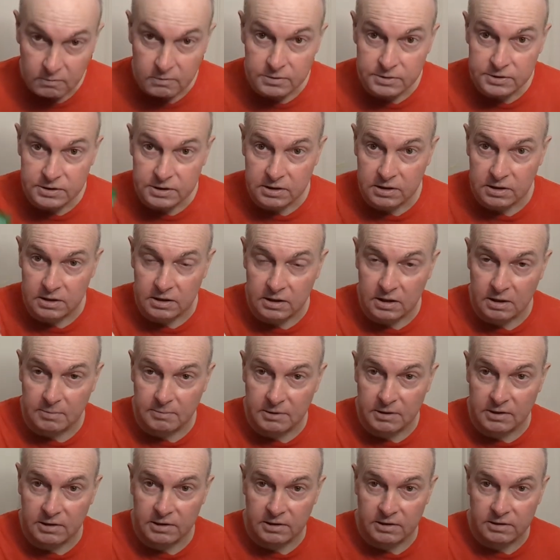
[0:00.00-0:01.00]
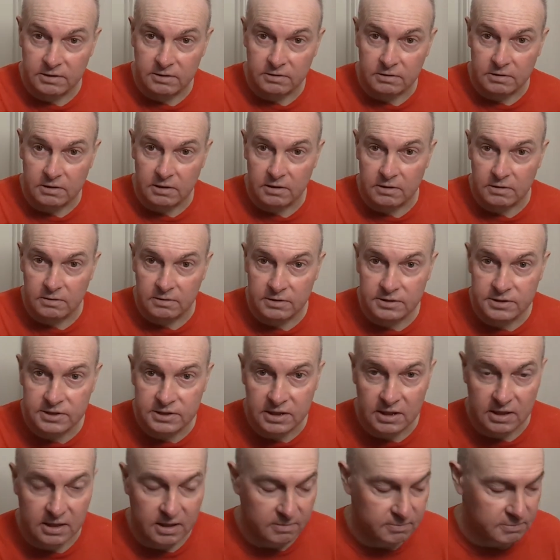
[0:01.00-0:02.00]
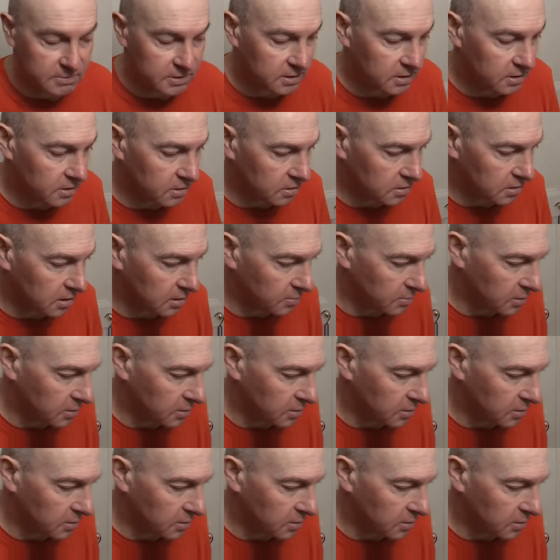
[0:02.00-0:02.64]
Once again, I'm going to let you go. It's time to go.